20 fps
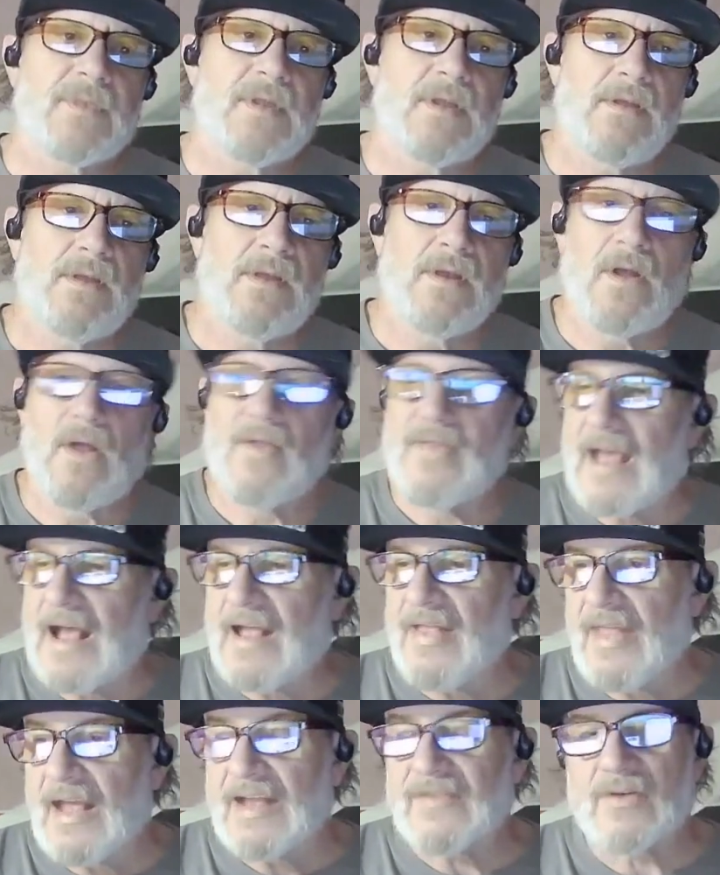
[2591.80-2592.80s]
You know
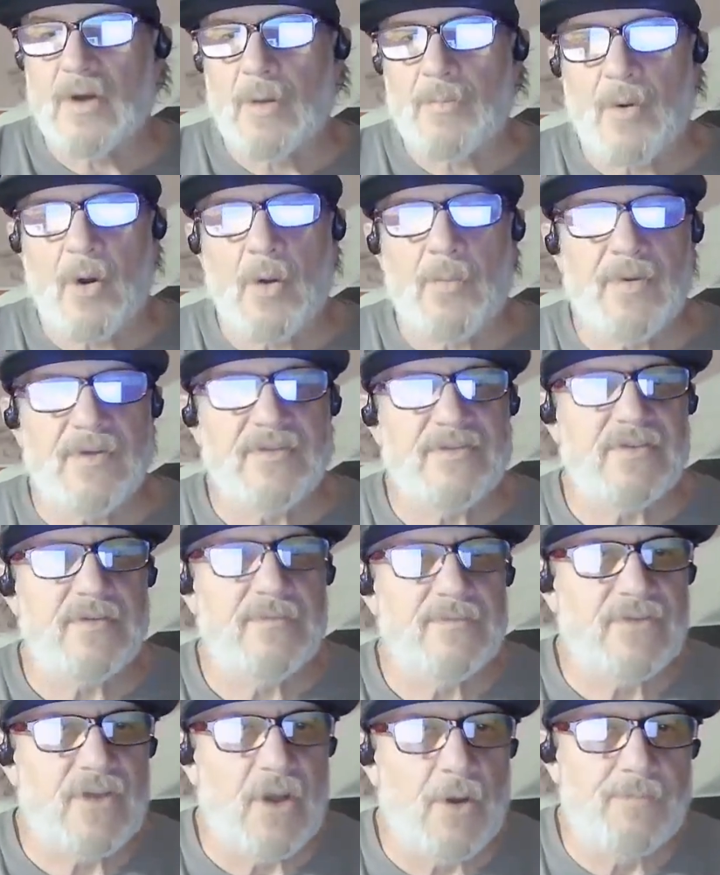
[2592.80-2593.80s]
that that's our purpose.
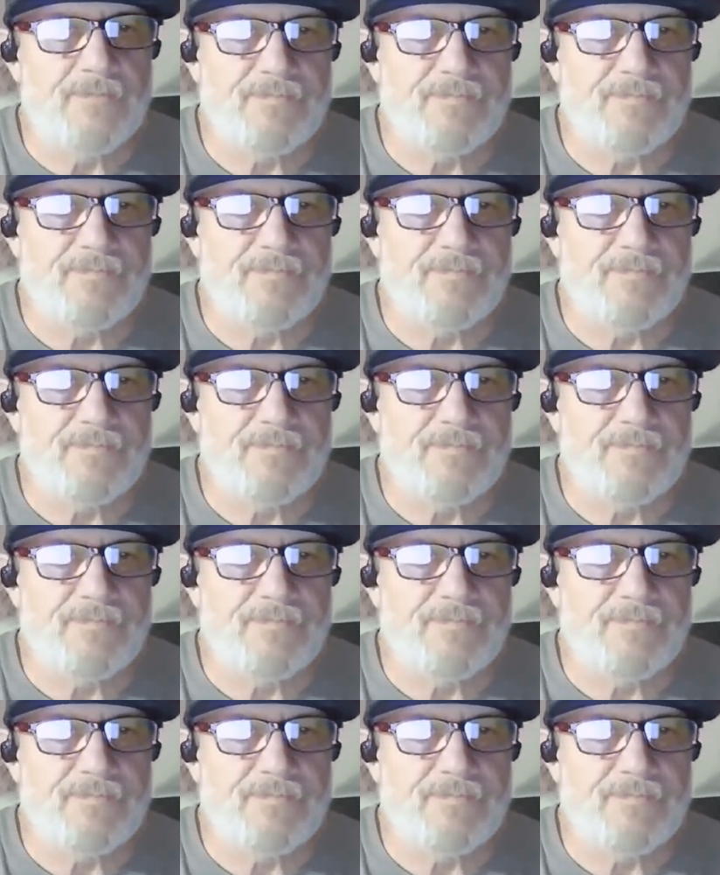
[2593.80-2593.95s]
So.